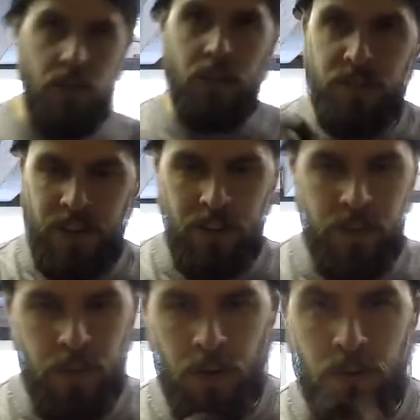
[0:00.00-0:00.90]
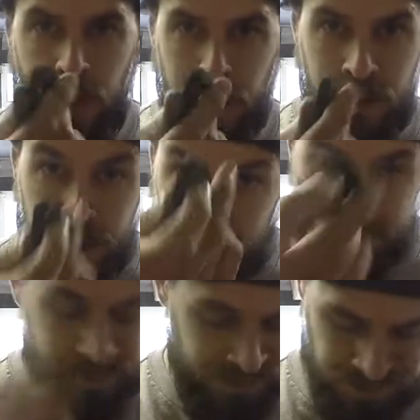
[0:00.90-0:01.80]
found some old rubbers,
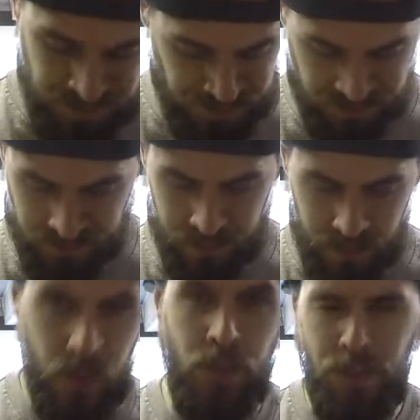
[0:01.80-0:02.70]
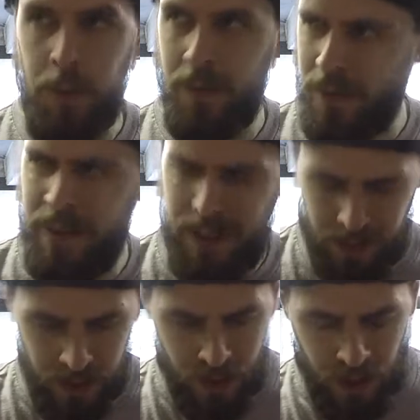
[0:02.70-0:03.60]
not rubbers like
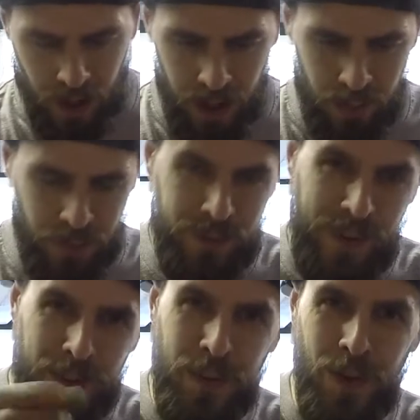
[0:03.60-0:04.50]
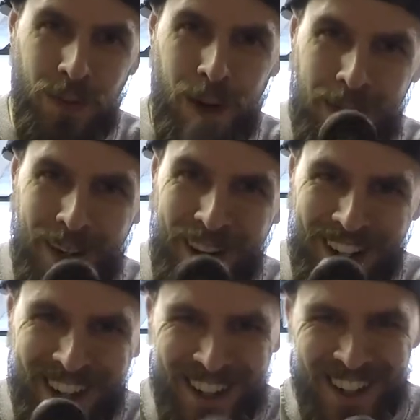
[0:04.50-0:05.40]
that, found some old rubber
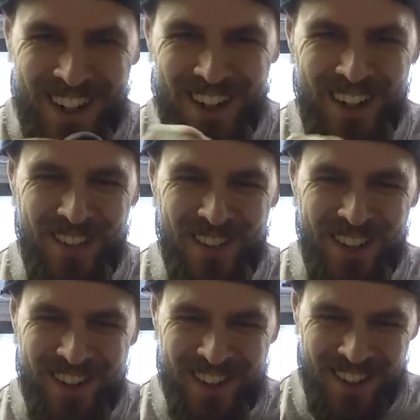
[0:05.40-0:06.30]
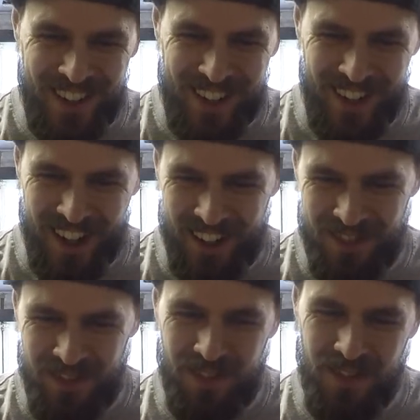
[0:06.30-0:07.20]
neoprene shock
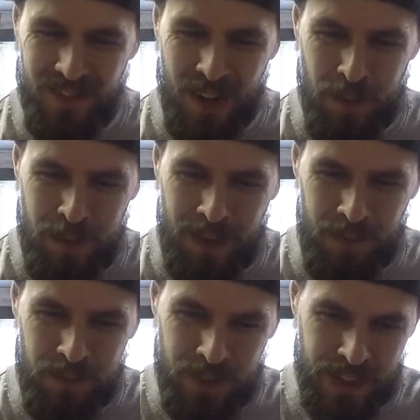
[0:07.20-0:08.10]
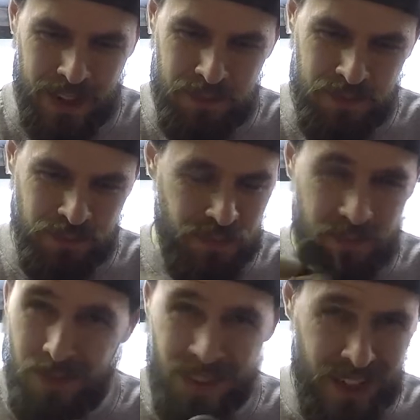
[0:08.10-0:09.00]
rubber mount thing,
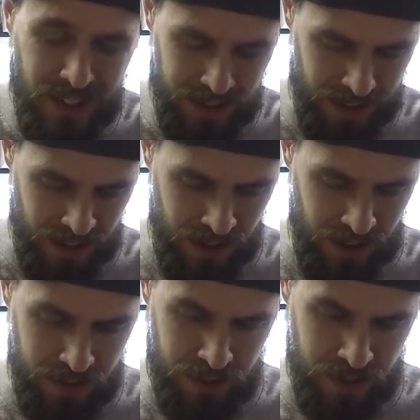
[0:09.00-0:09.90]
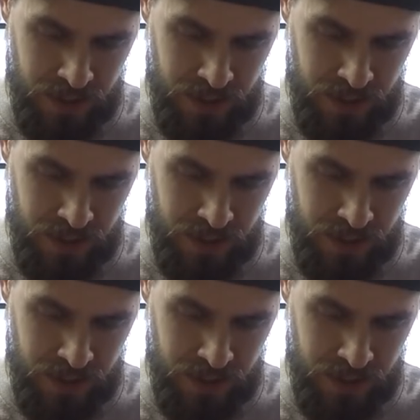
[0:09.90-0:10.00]
cut it in half,